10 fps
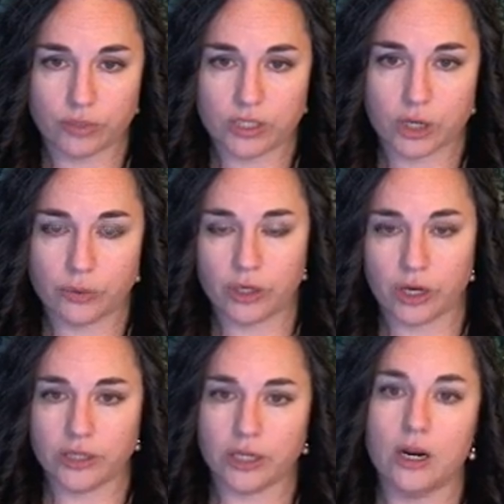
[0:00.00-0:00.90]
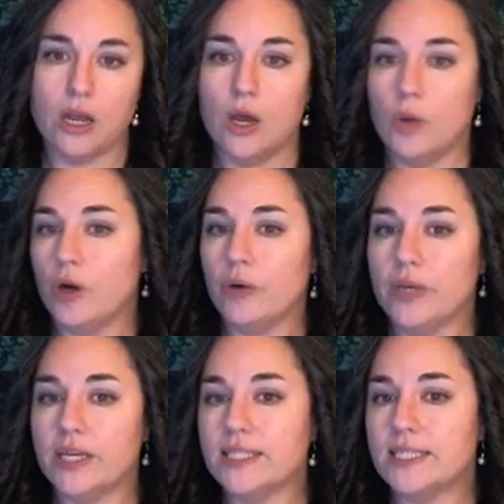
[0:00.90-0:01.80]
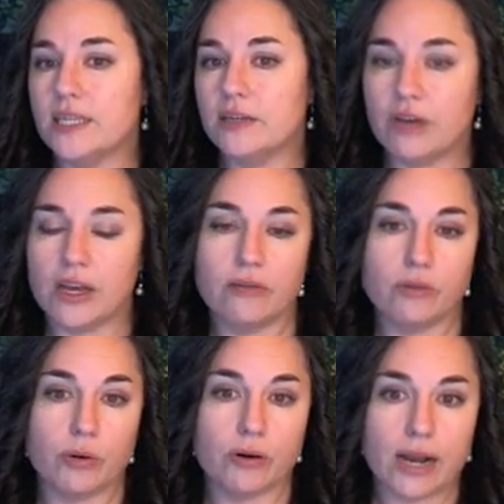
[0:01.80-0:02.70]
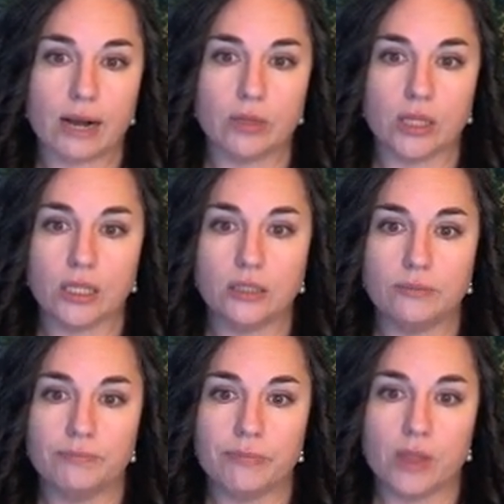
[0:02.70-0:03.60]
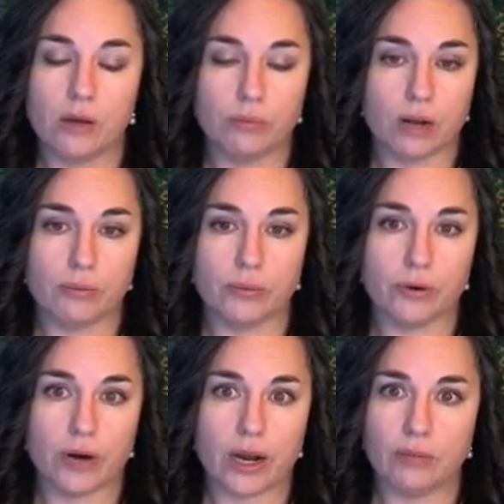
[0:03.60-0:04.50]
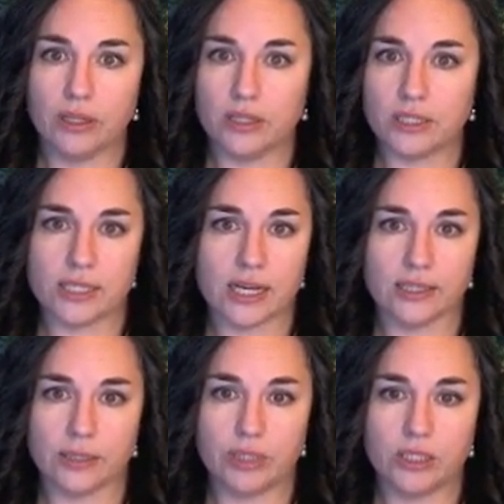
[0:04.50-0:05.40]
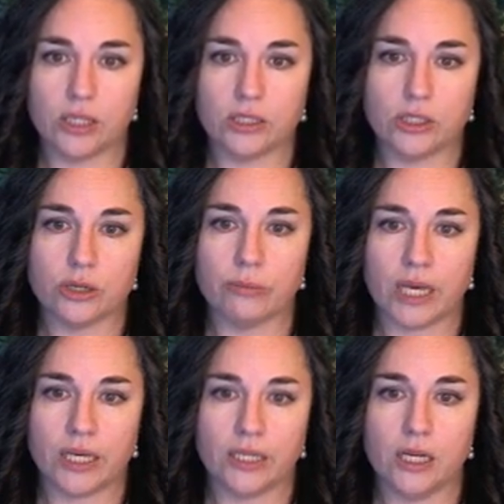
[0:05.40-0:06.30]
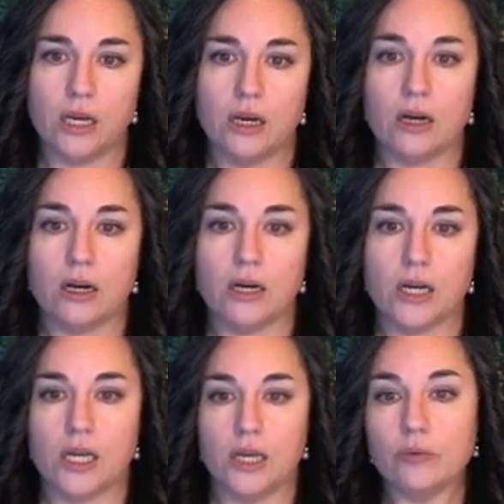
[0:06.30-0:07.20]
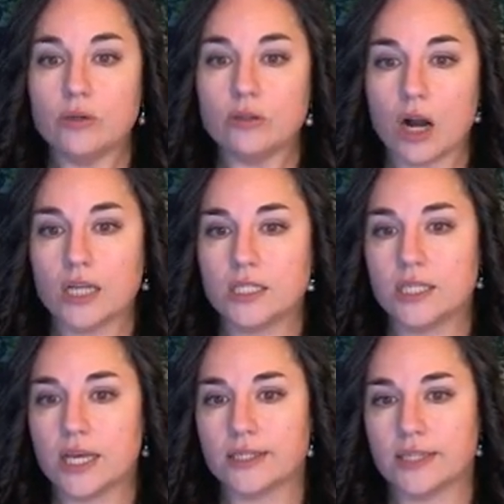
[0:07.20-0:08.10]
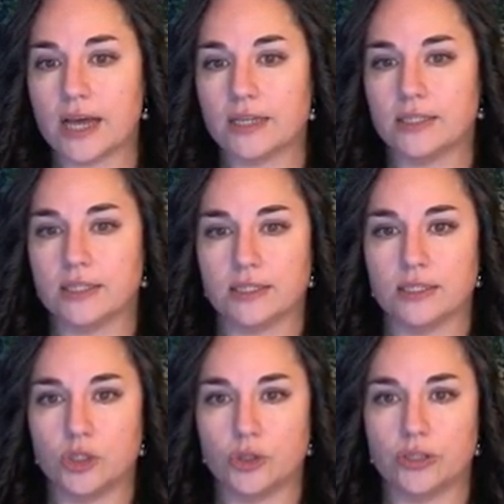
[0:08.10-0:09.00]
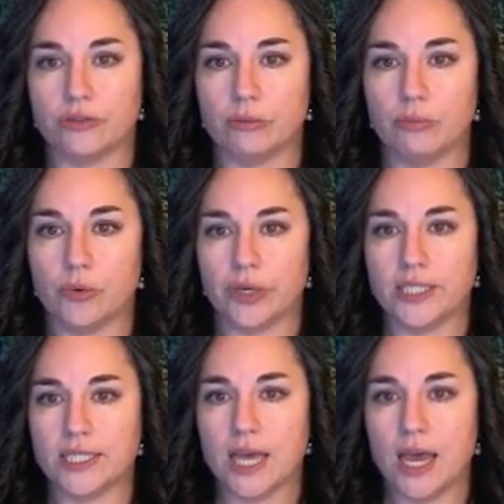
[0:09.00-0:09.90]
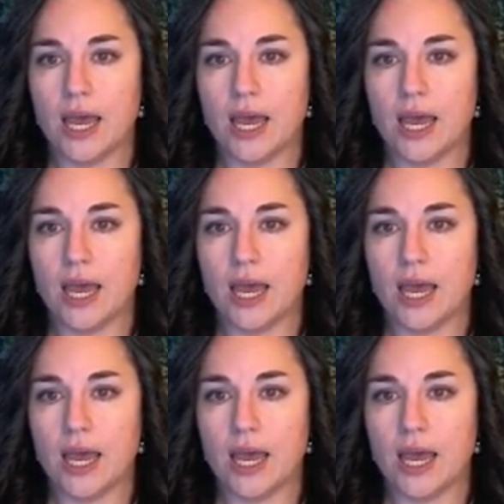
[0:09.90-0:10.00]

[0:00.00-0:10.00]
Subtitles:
What's going on there? Well, we can see if I have a parabola, a proper parabola that's not limited on domain, it will cross the x-axis in 2 different points.